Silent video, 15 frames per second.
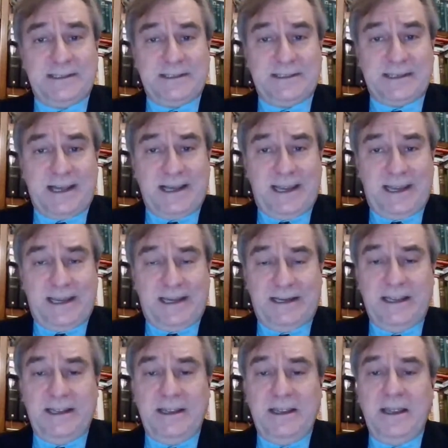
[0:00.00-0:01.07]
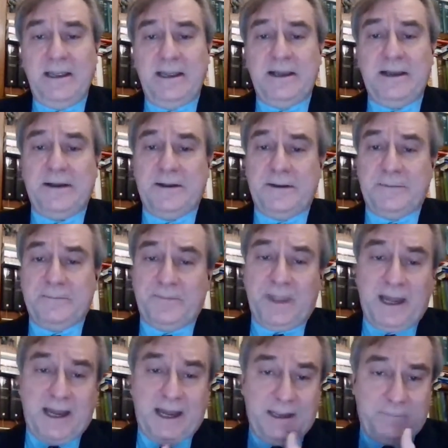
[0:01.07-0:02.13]
design
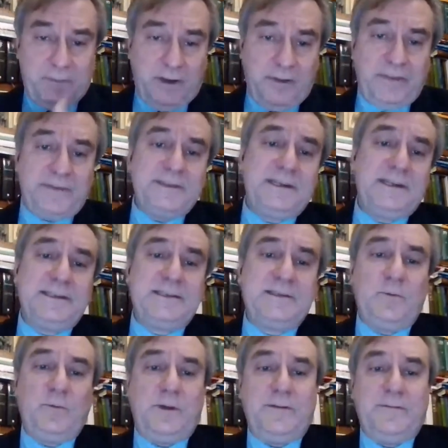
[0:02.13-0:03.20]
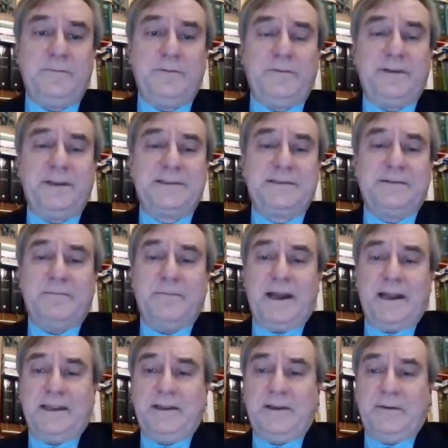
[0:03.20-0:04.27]
hypothesis with Professor
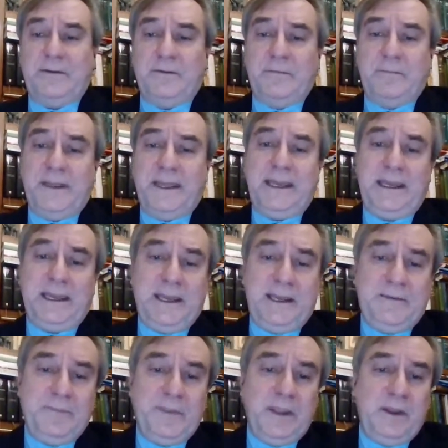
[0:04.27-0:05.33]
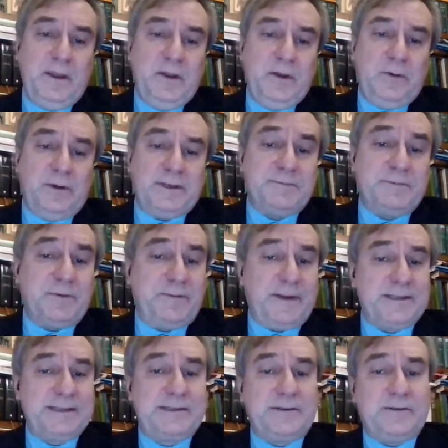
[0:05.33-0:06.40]
Michael Behe, who is
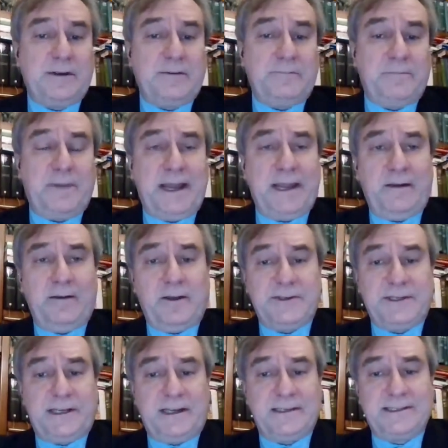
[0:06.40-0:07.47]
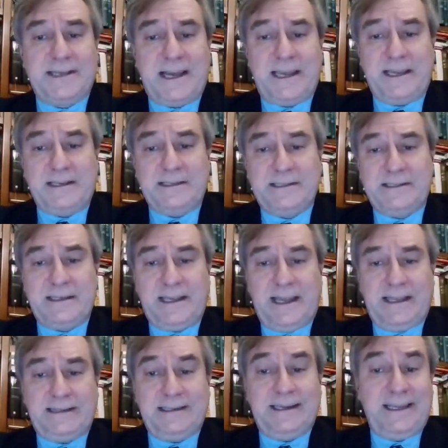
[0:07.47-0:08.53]
professor of biological science
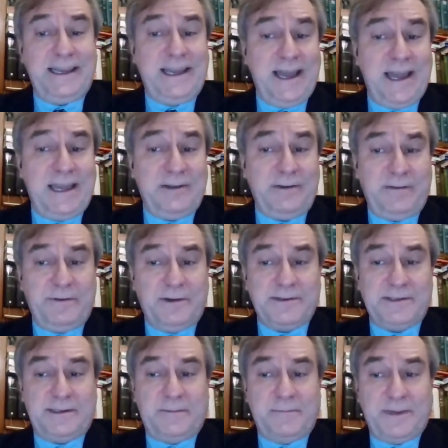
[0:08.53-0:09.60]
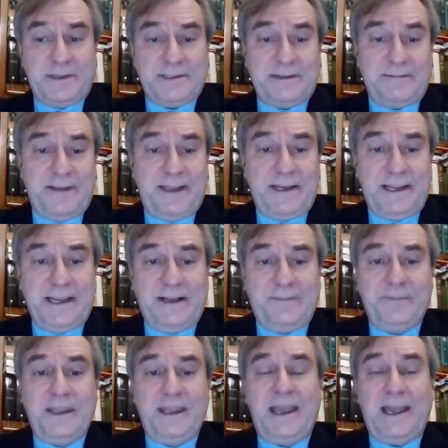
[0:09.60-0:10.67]
at Lehigh University in Pennsylvania
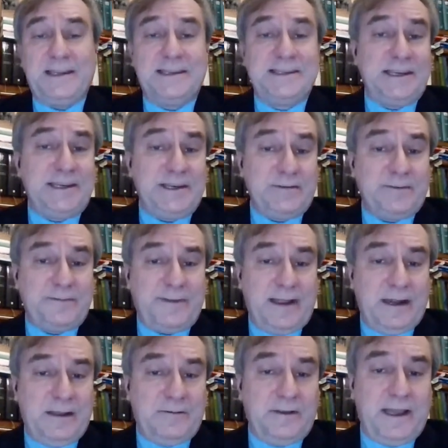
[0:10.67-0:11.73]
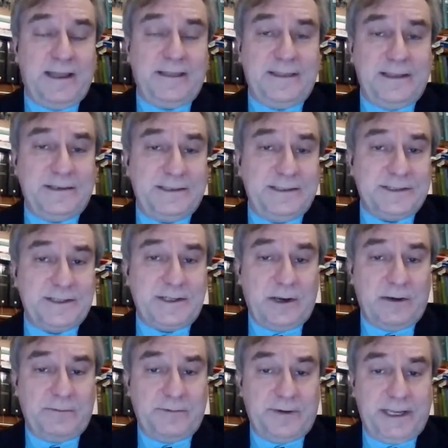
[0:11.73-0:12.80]
and senior fellow at the
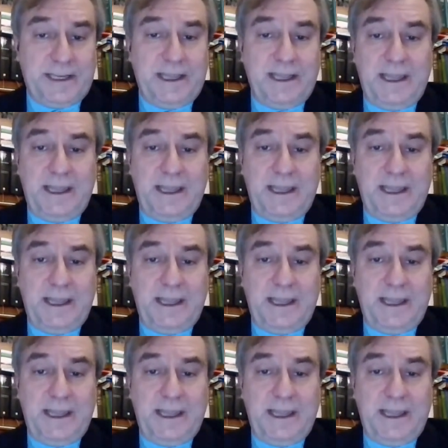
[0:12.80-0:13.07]
Discovery